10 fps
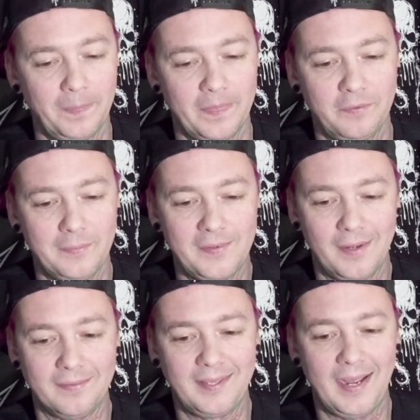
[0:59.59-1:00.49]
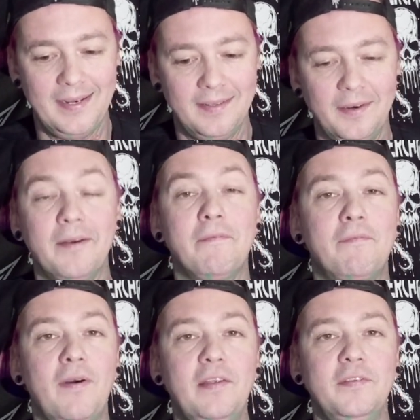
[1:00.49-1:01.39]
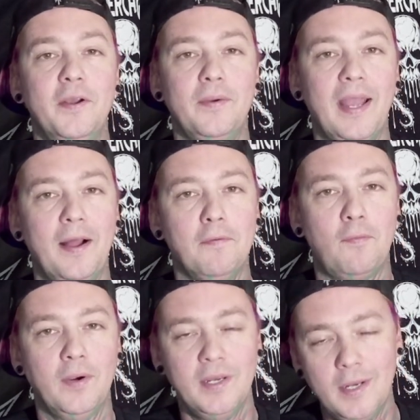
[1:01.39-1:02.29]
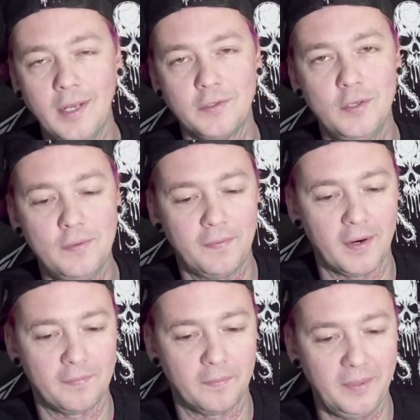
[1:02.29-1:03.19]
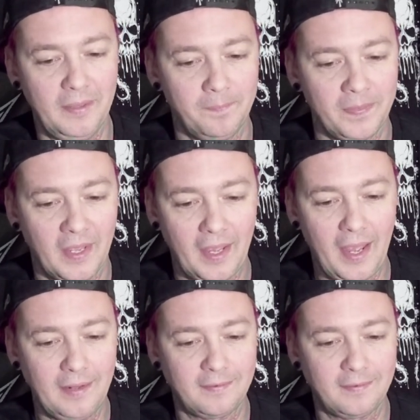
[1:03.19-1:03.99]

This one's called Titan. They're out of Fresno, California, not too far from me. At